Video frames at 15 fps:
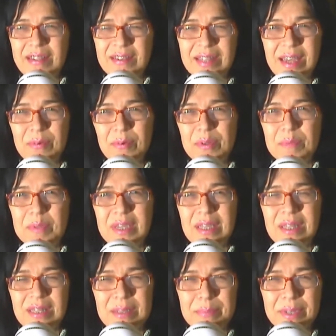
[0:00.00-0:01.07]
So that would
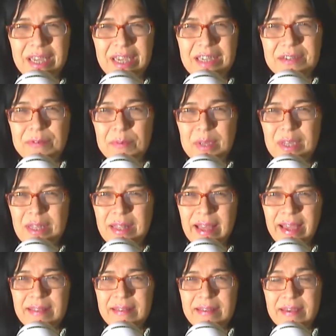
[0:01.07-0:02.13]
be, the implication would be
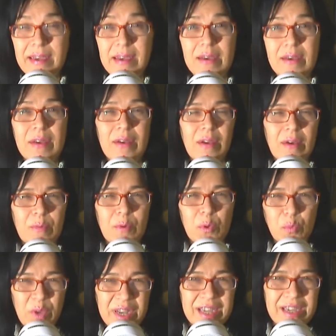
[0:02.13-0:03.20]
that we're
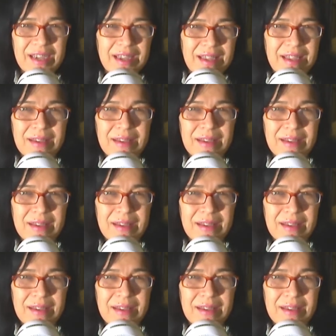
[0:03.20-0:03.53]
winning